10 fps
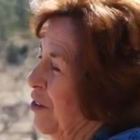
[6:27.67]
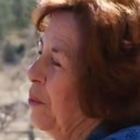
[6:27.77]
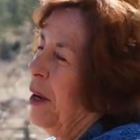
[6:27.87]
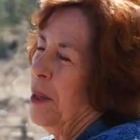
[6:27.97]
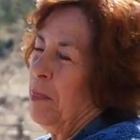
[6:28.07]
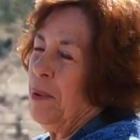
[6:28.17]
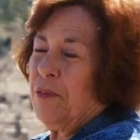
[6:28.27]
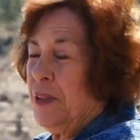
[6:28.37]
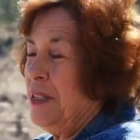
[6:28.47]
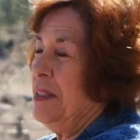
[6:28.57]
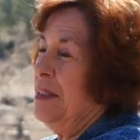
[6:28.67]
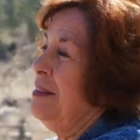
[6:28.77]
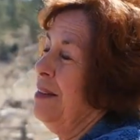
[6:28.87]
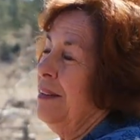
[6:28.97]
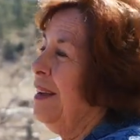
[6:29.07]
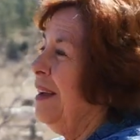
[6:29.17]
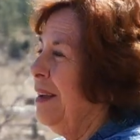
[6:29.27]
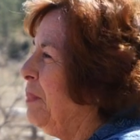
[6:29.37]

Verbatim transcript: know how to build fences, okay?